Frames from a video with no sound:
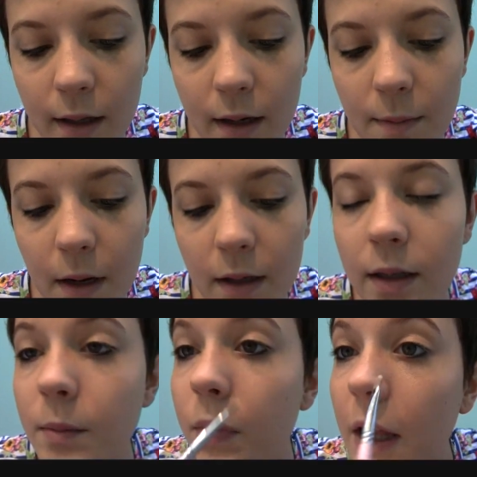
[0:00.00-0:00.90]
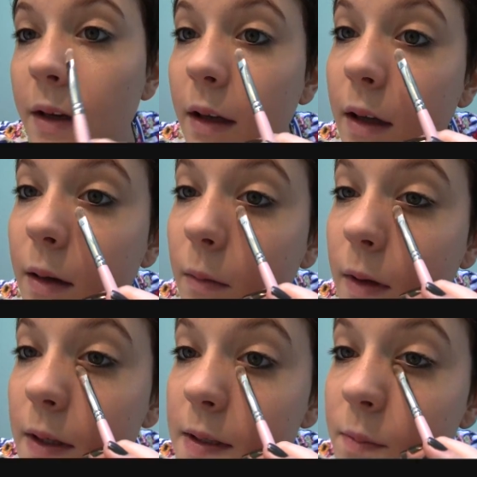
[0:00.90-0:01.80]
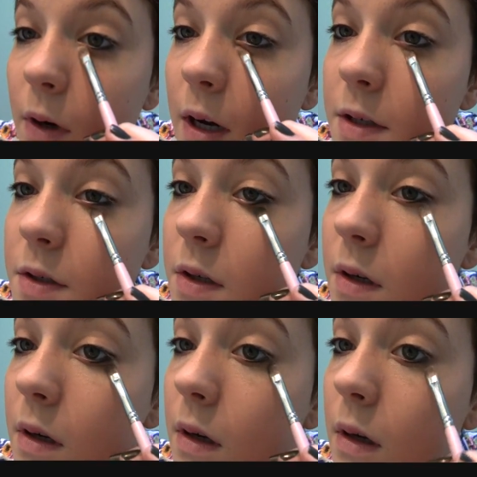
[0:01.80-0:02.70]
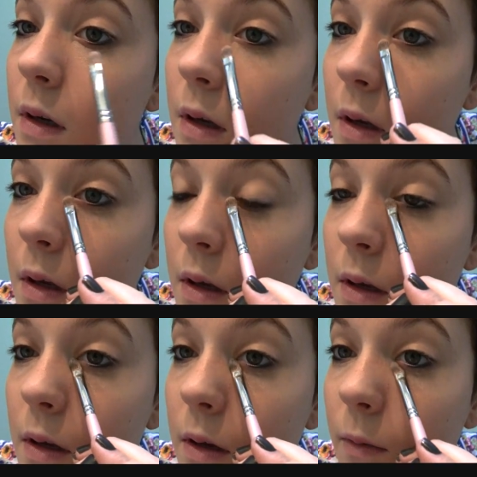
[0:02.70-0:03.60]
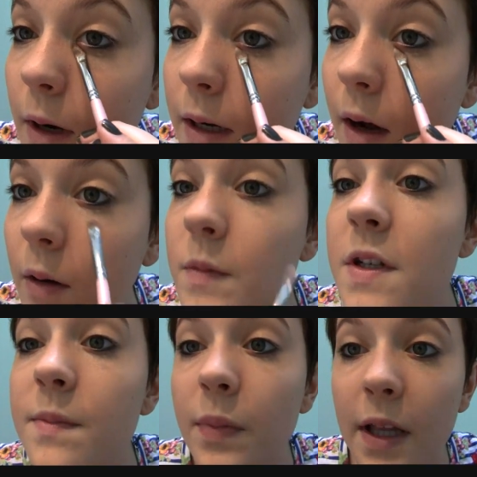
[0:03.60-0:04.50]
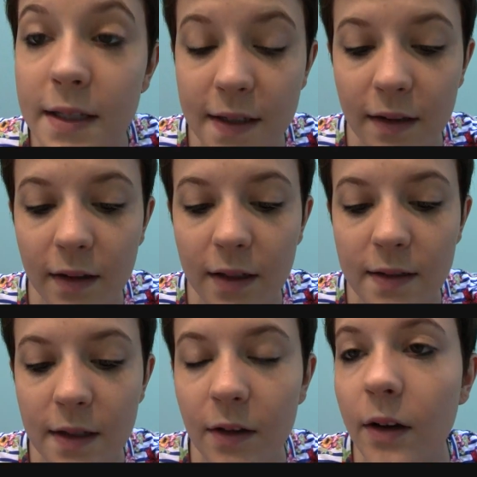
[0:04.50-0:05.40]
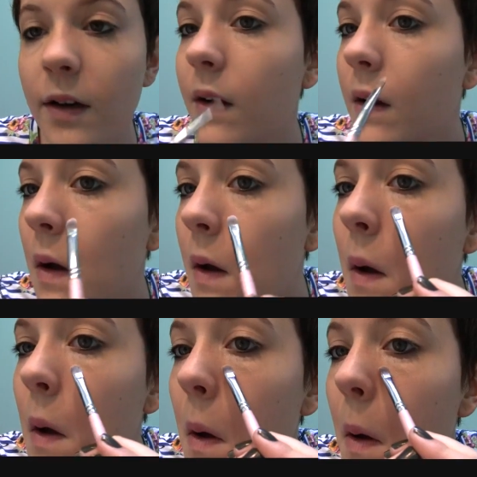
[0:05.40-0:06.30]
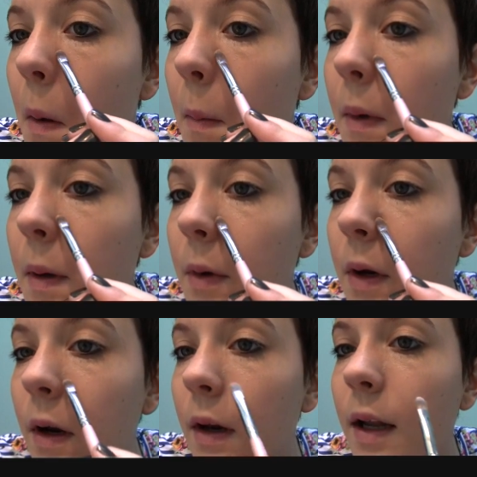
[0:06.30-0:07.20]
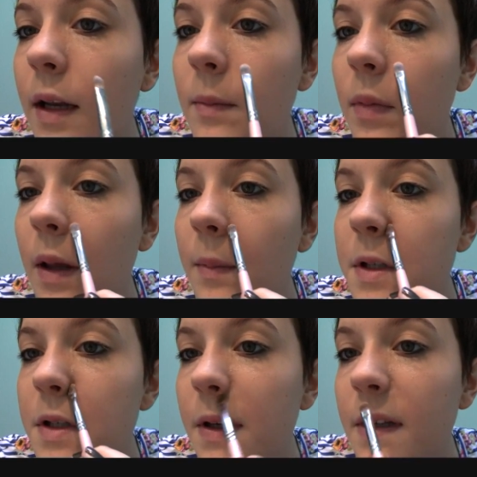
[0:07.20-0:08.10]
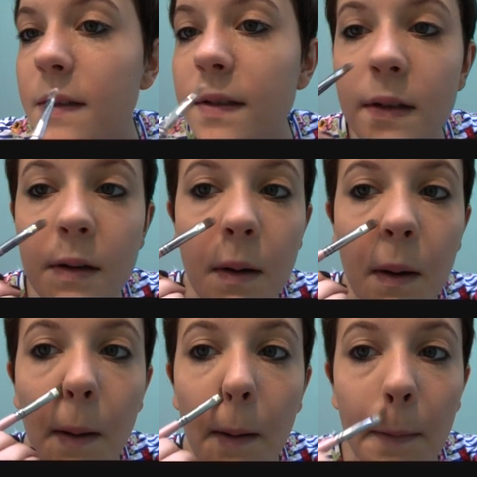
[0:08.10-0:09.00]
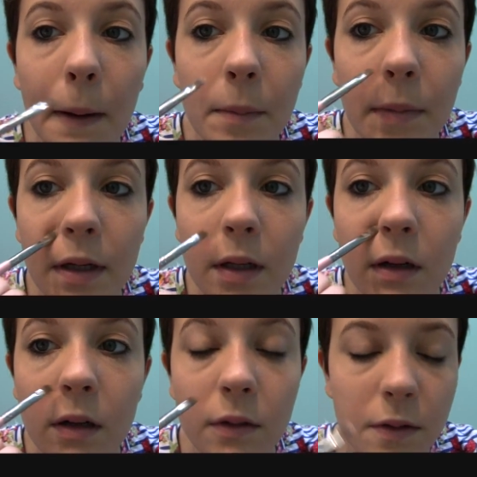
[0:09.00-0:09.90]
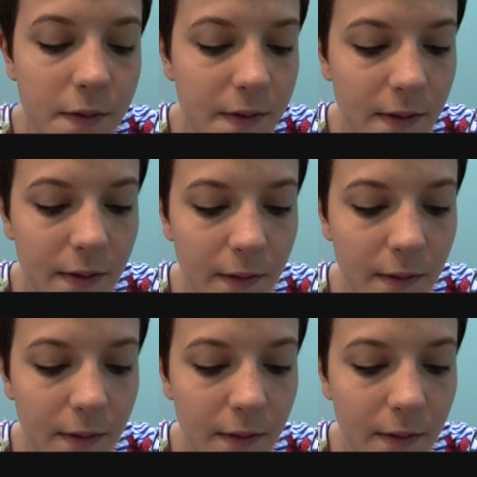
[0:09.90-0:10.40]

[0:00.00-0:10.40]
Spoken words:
And I'm not going to blend it in with this brush. Right now I'm just placing the concealer. I'm going to put it on any blemishes around my nose,